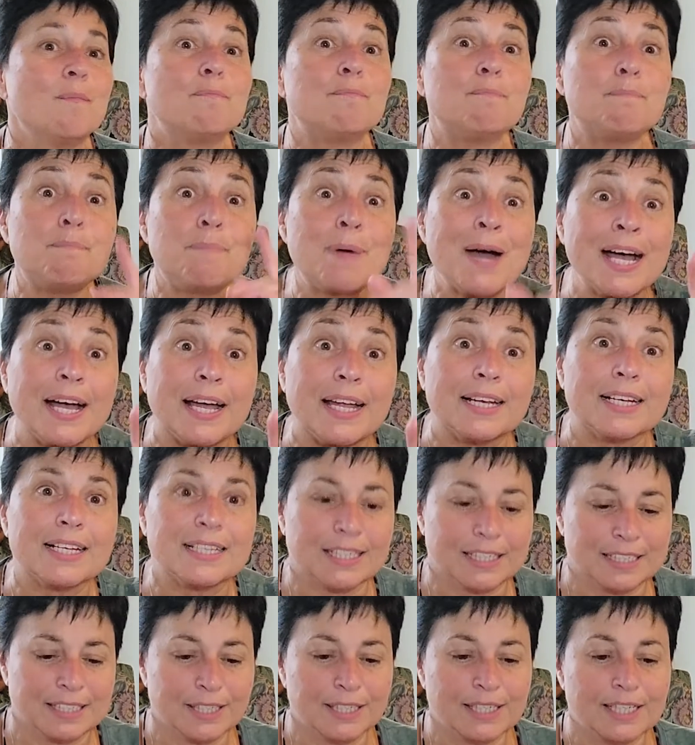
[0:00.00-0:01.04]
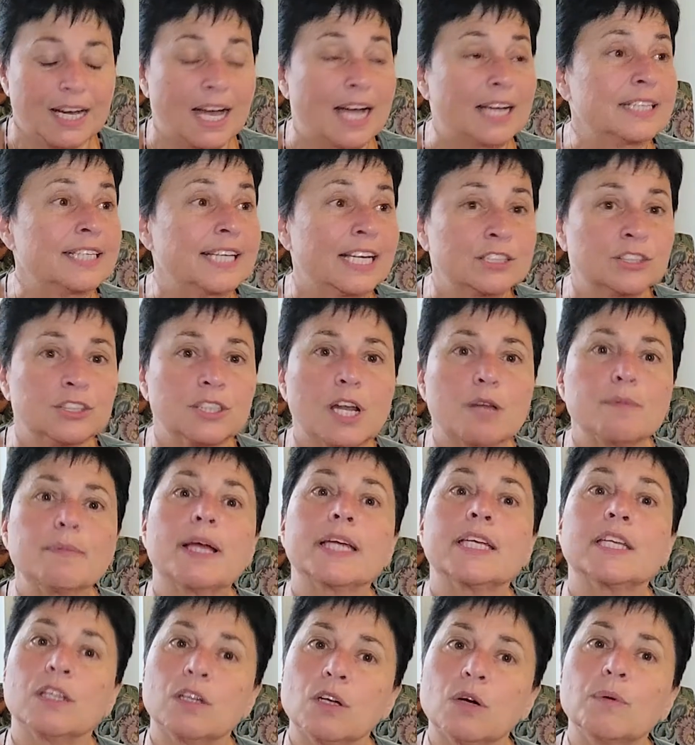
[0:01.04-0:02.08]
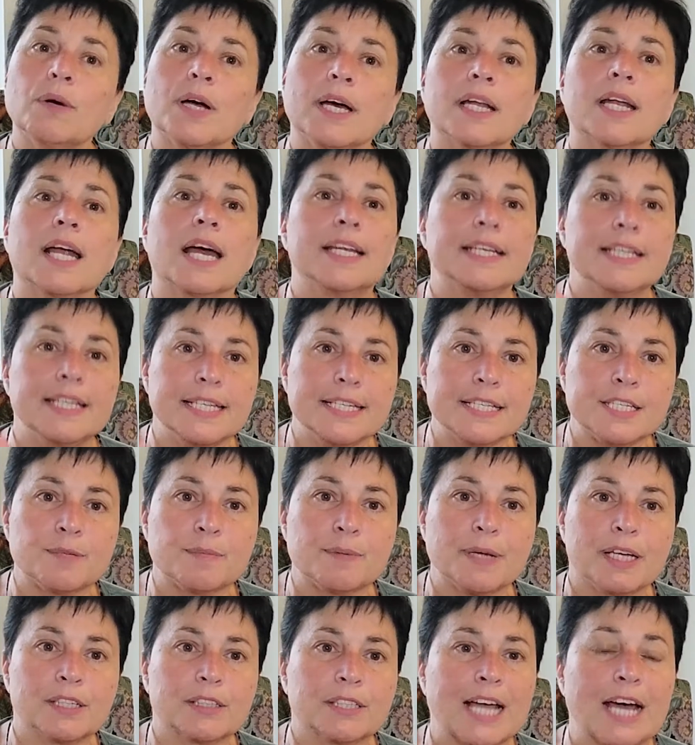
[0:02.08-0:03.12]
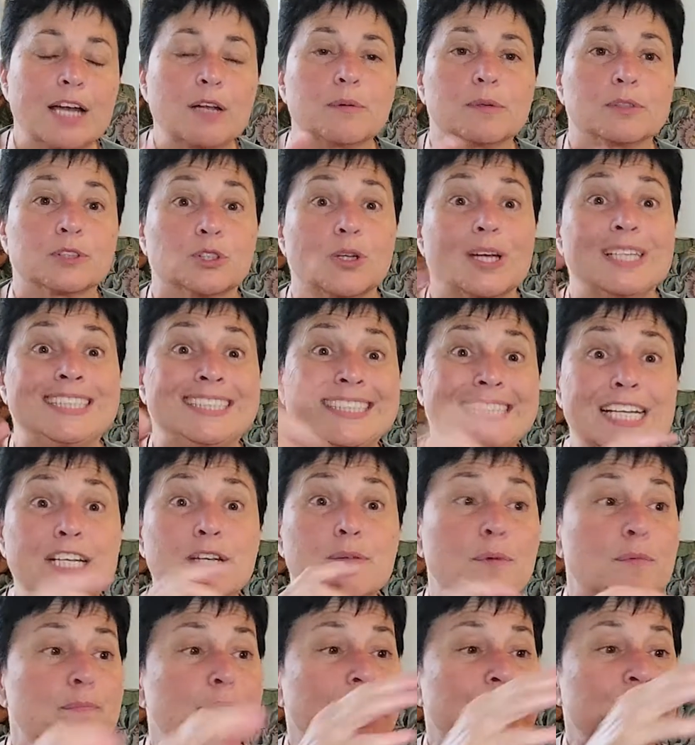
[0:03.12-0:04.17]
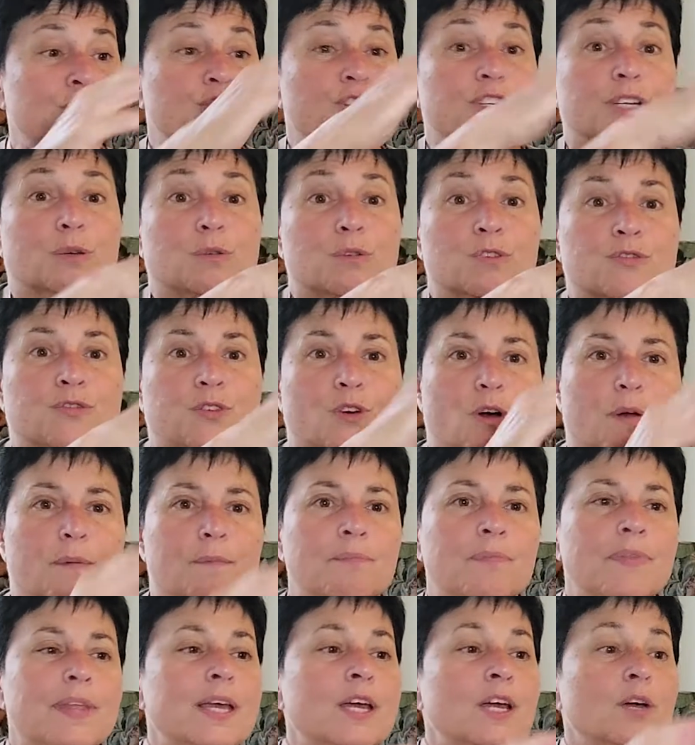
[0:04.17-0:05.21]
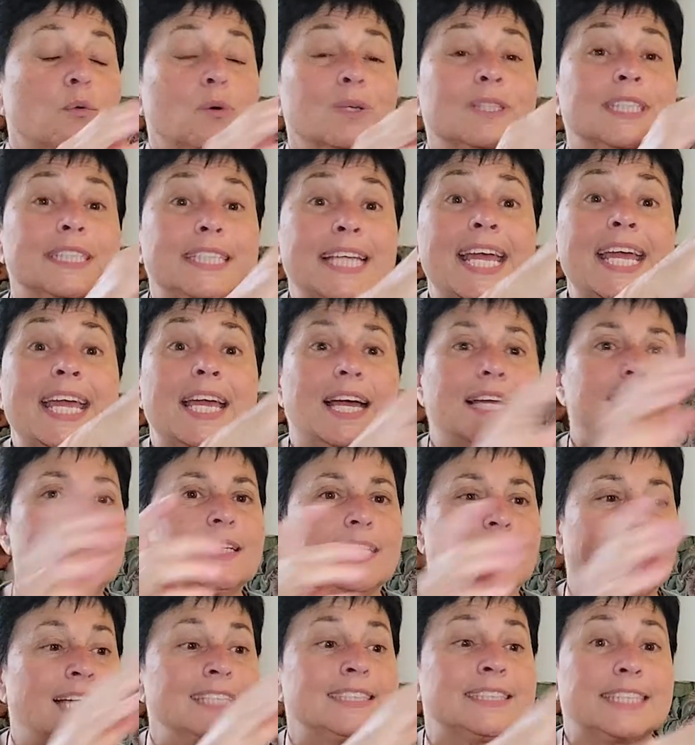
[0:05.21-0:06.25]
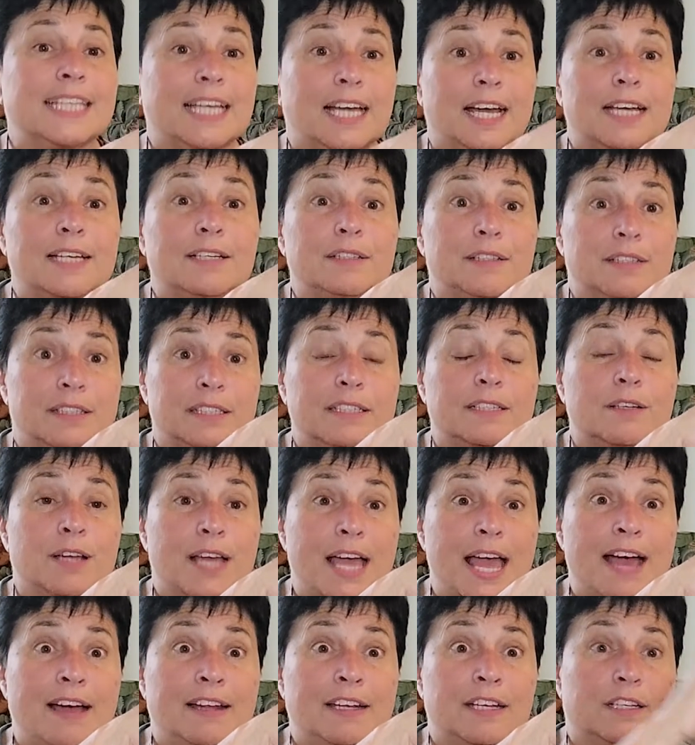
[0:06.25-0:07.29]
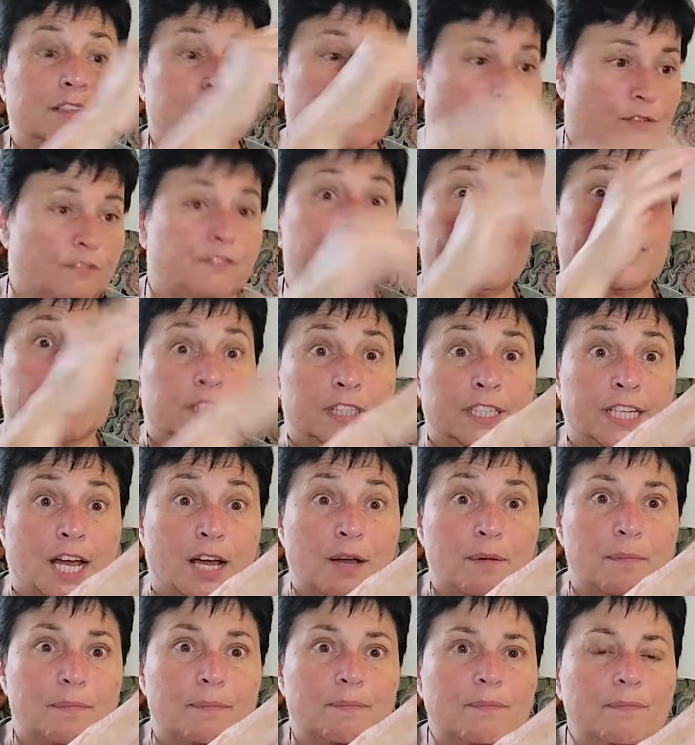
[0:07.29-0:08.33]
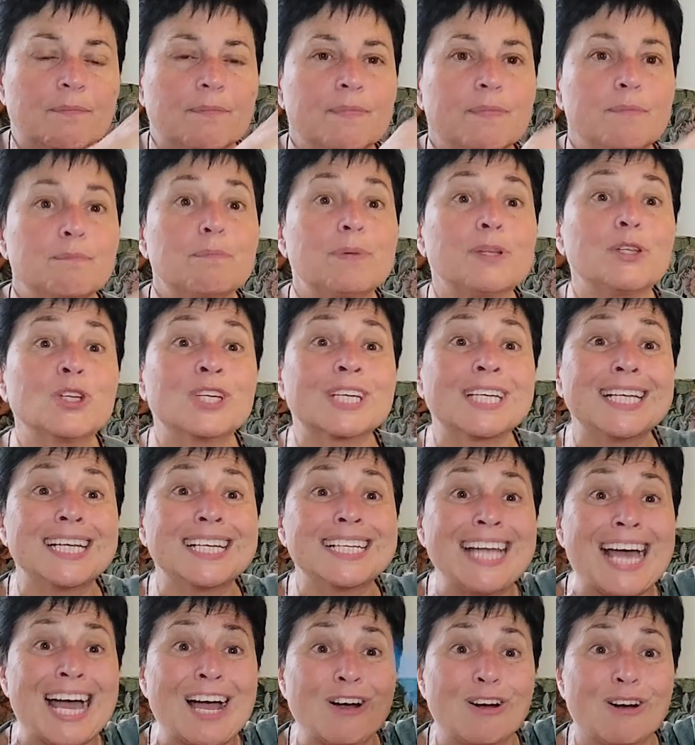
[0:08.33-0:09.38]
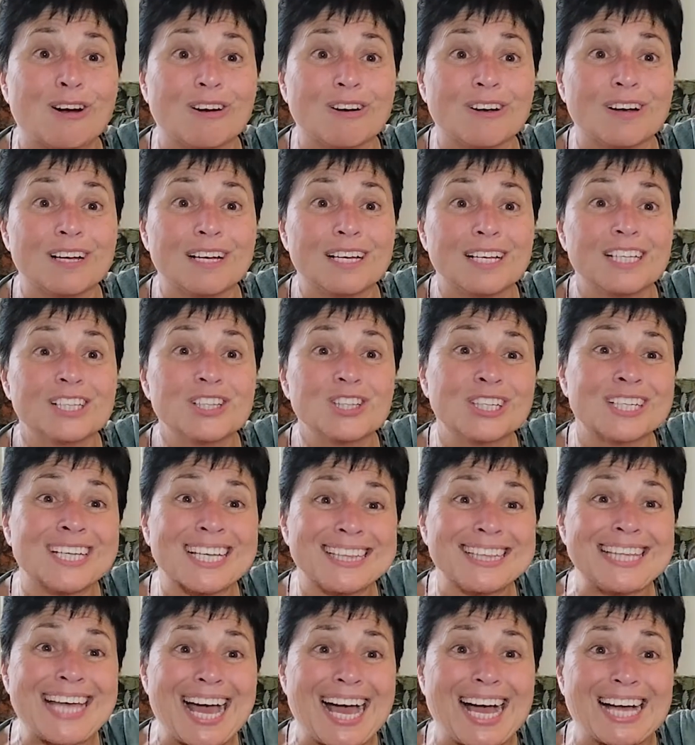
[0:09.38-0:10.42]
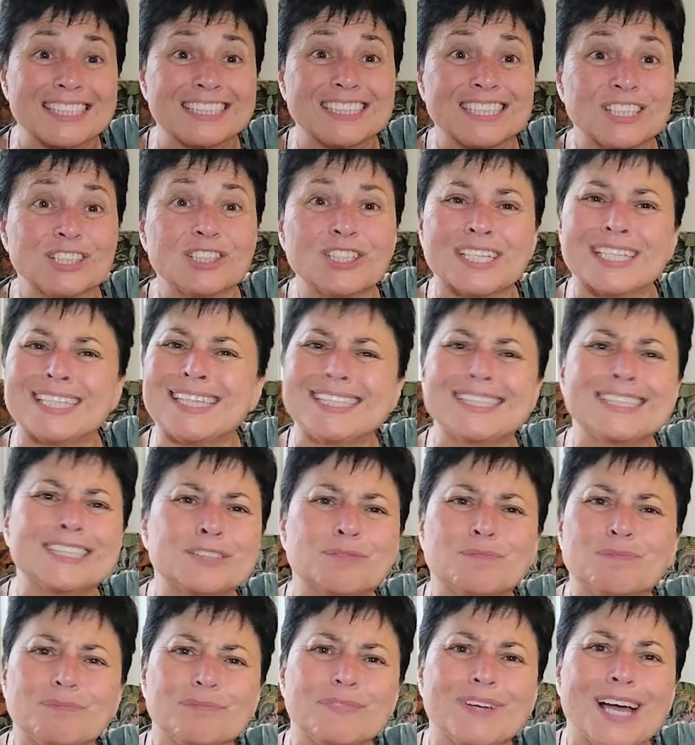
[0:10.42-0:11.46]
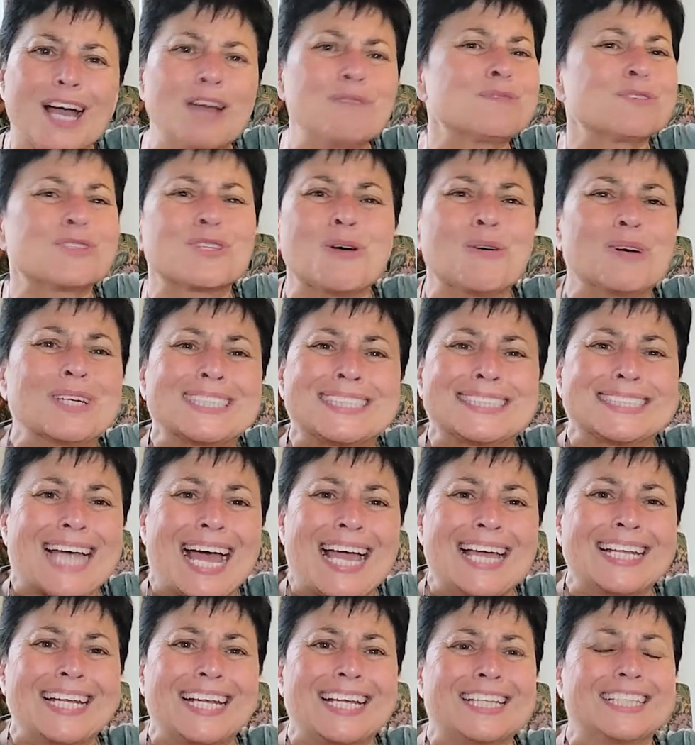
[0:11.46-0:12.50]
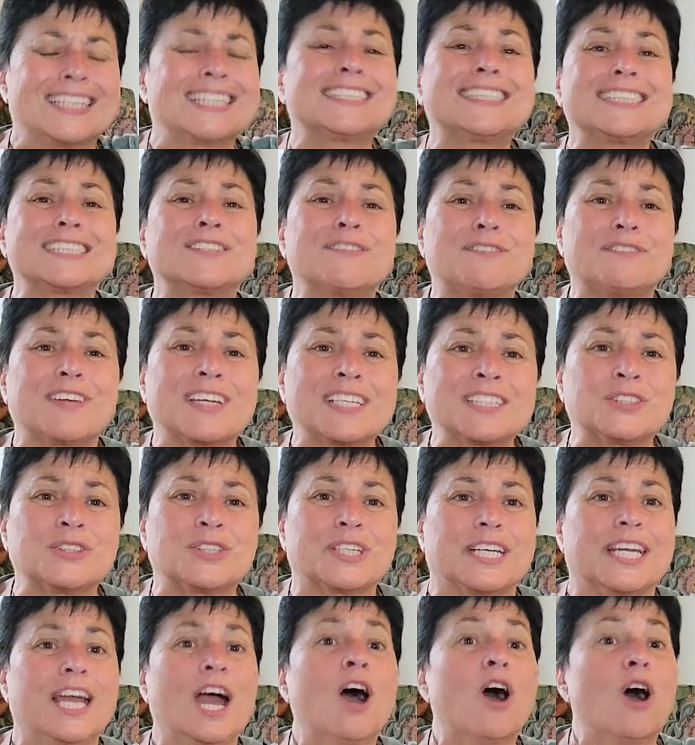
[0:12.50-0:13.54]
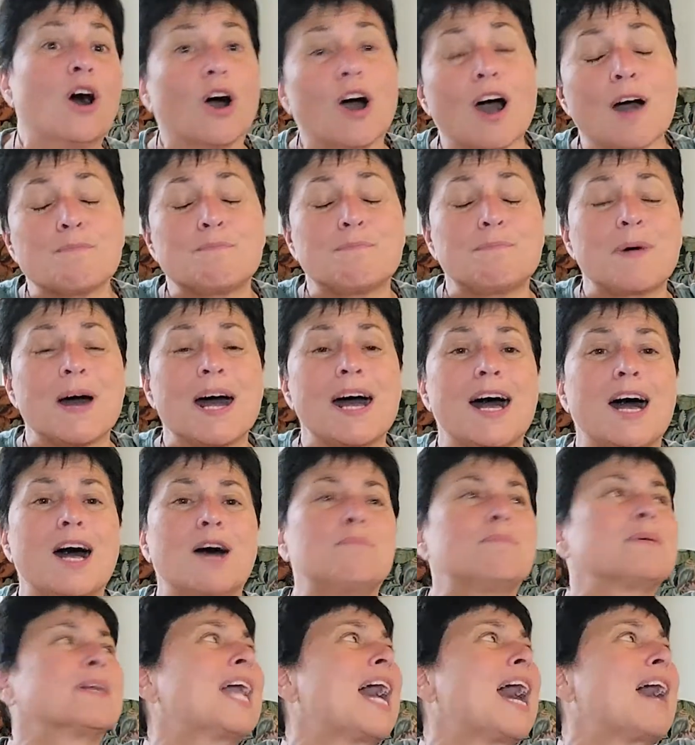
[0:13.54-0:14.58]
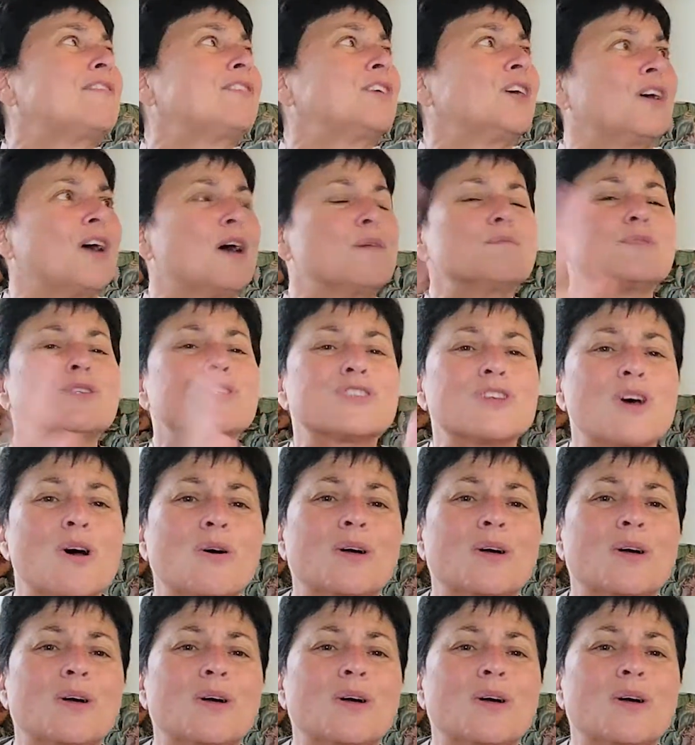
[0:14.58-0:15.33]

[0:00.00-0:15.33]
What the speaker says: But yesterday, I'm like, you know what? I need to be held accountable. So I sent him a picture, and it was full. Well, today I had filled it out. But look at it now. Look at that. Look at this. I'm so excited. This is a victory. Opah, bravo. I'm so